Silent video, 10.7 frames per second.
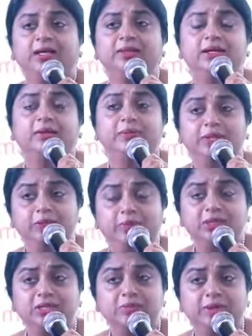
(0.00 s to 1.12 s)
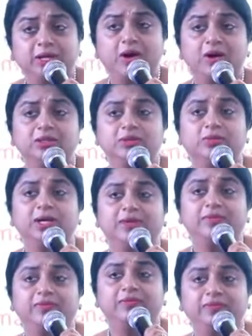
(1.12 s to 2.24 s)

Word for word: Now, which is because we are